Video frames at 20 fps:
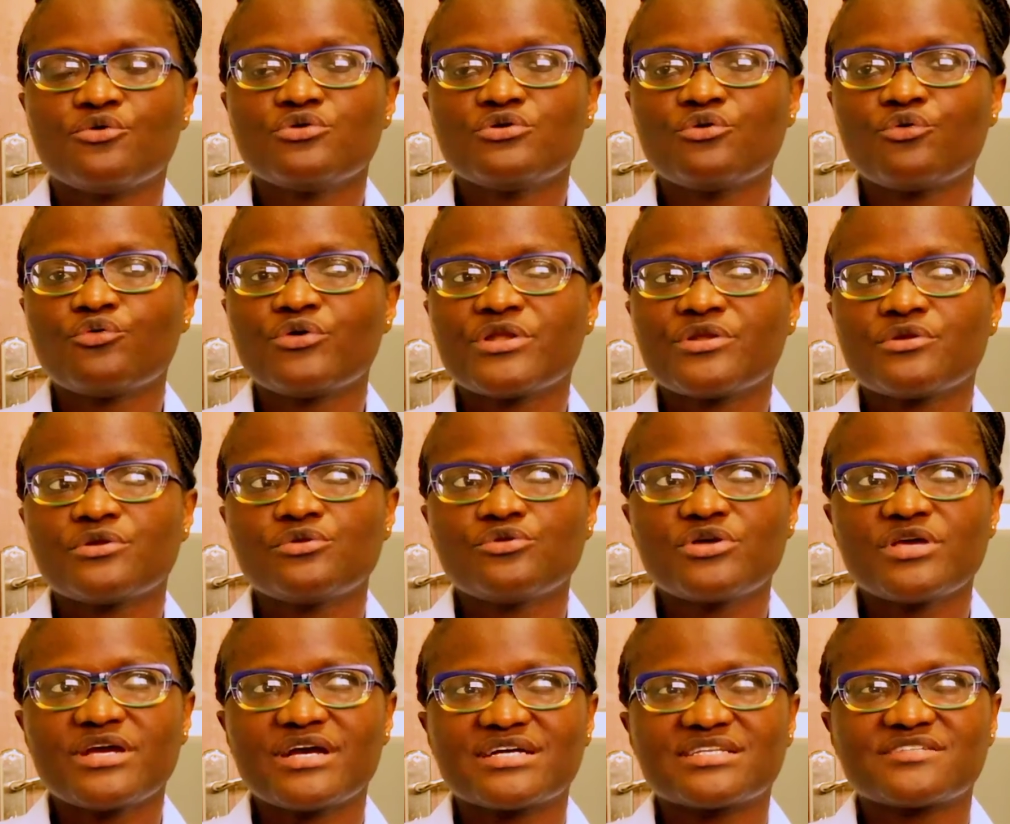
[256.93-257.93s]
When you're
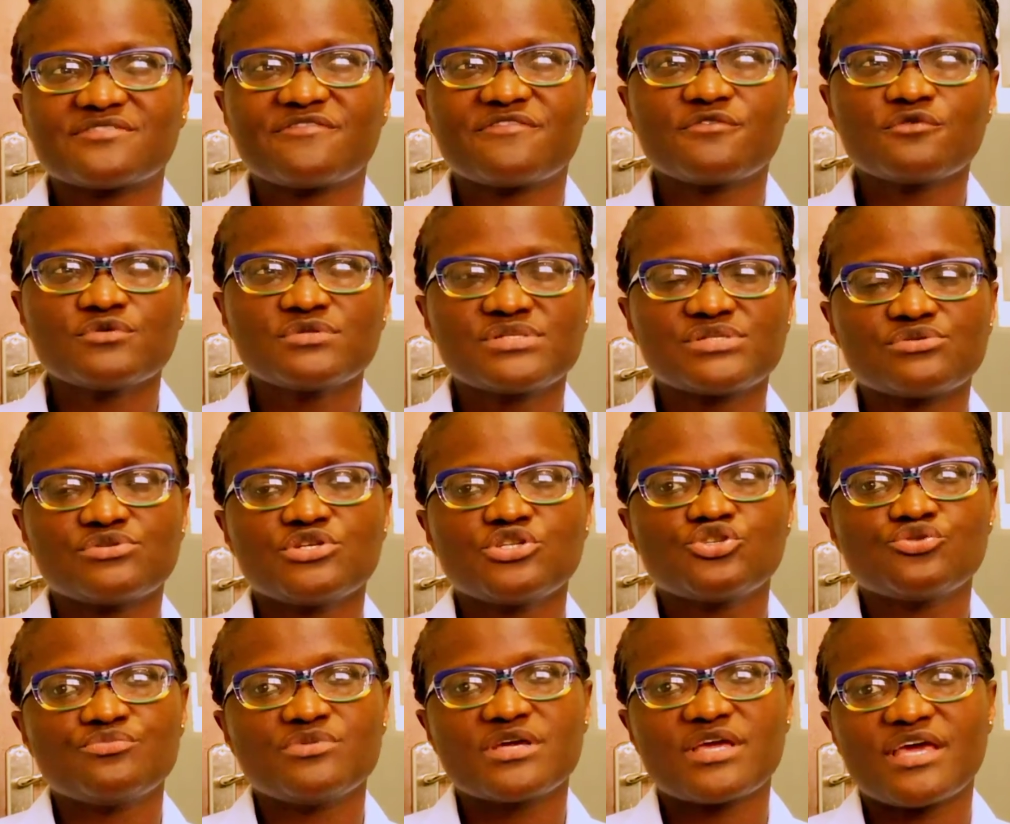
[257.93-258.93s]
looking at fruits, you need to
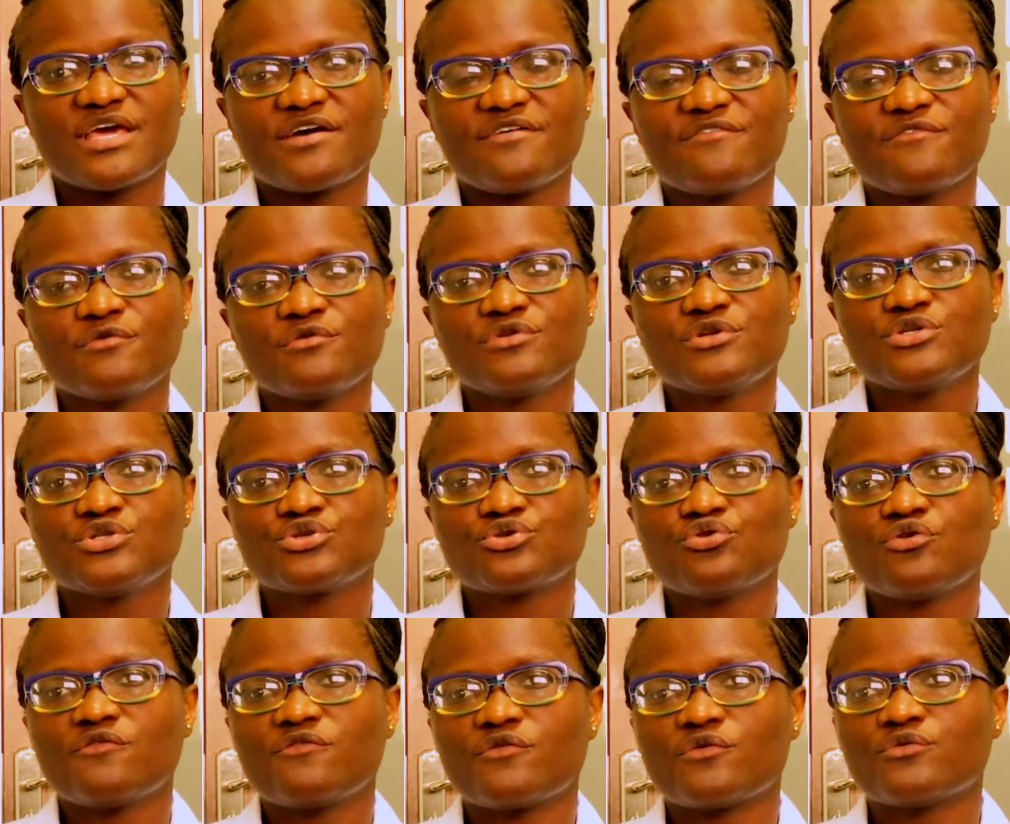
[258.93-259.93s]
be careful. You need to go
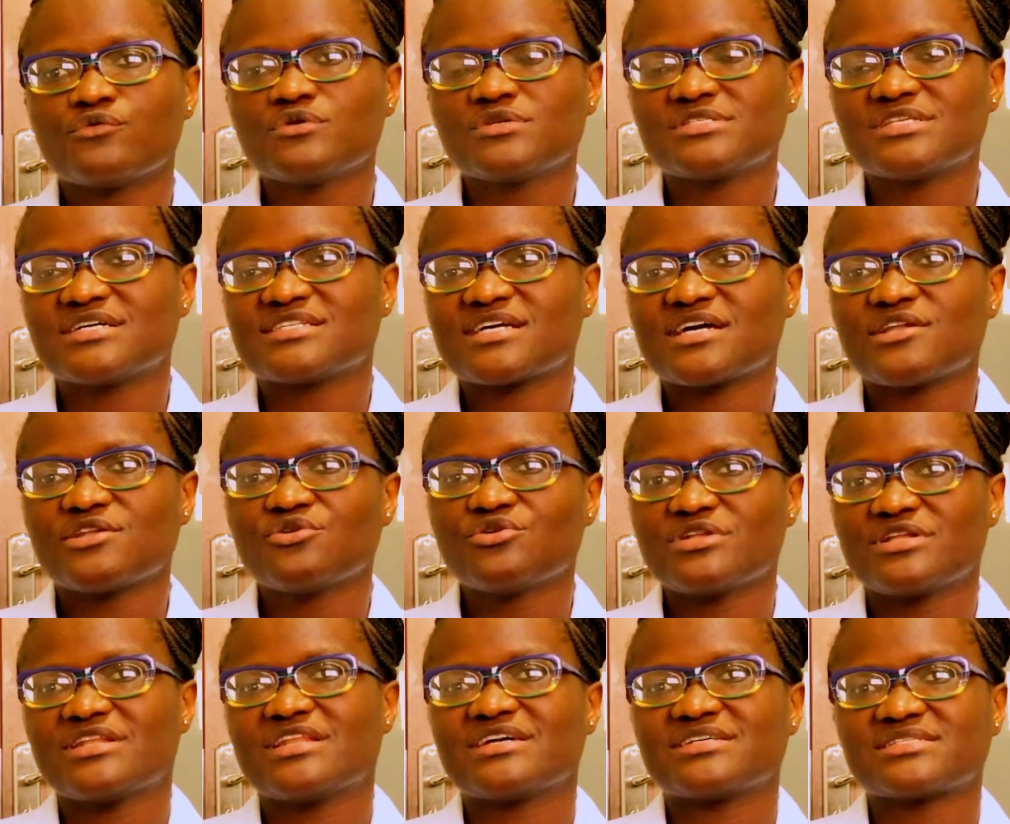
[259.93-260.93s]
for those that are low in
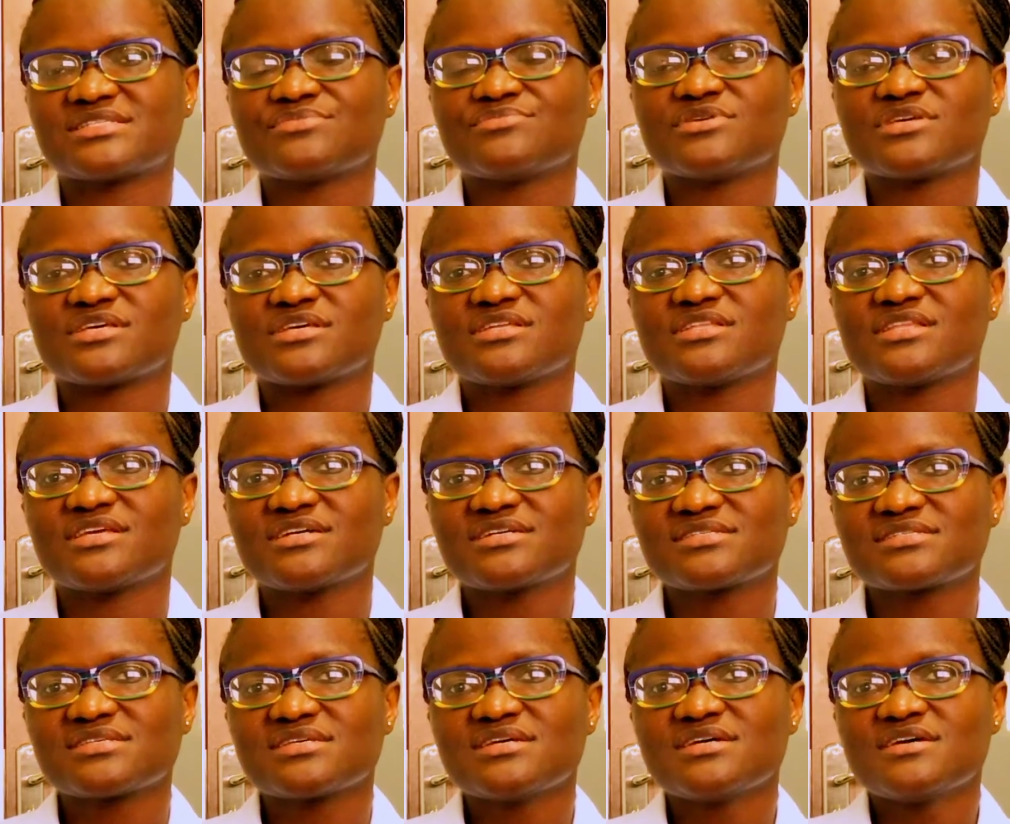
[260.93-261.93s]
glycemic index.
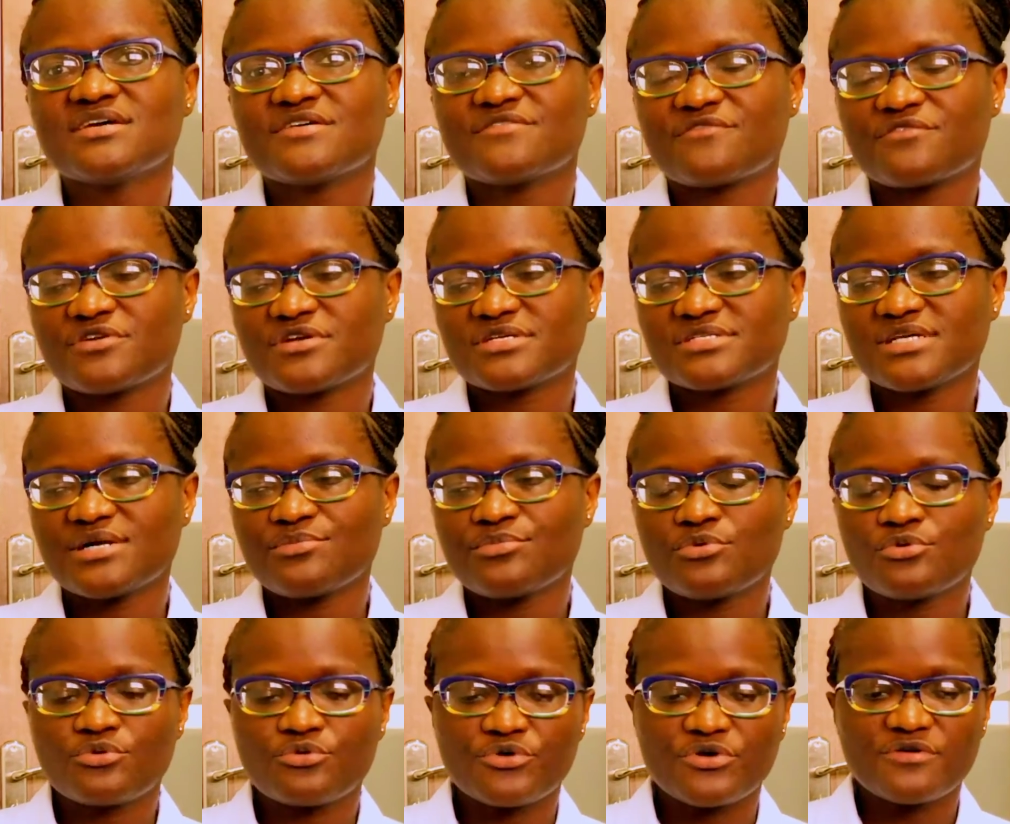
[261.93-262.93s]
For example,
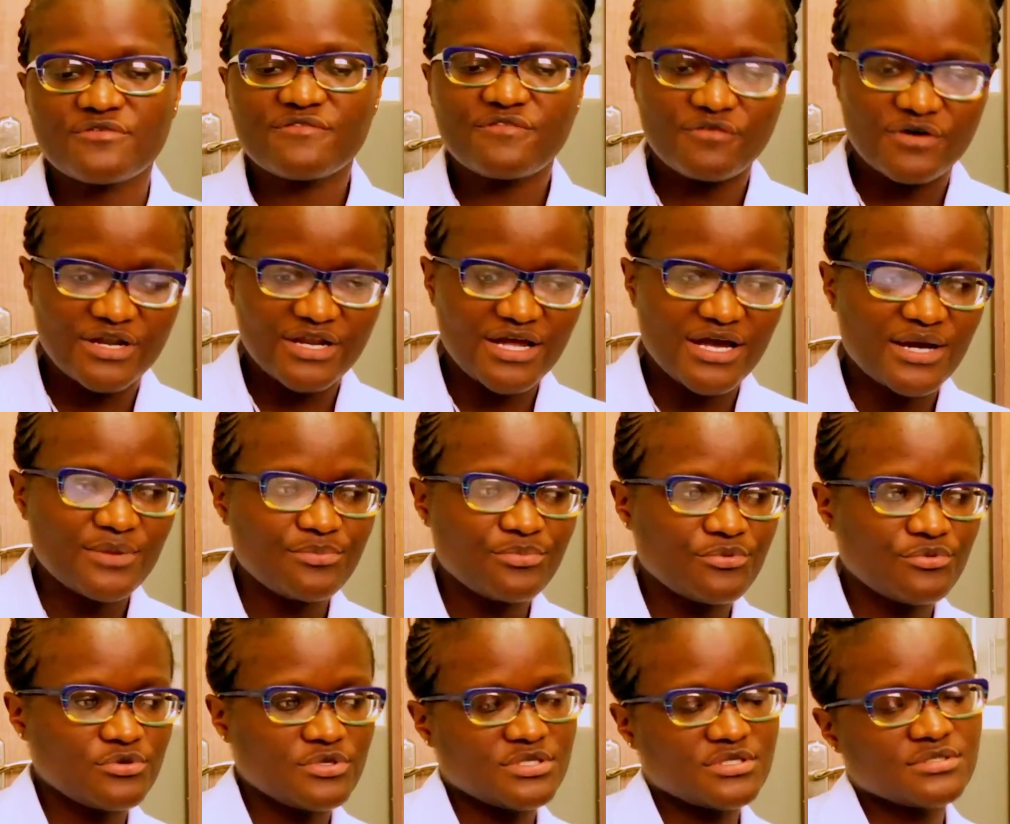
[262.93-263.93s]
going for an
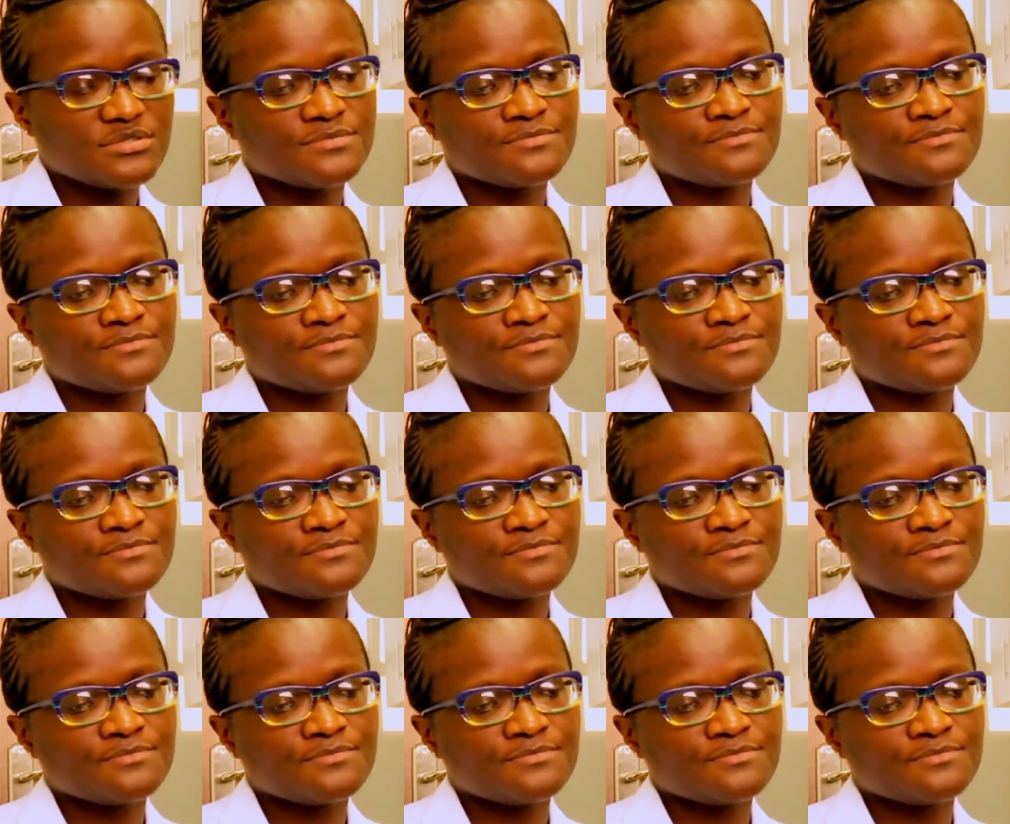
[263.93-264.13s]
apple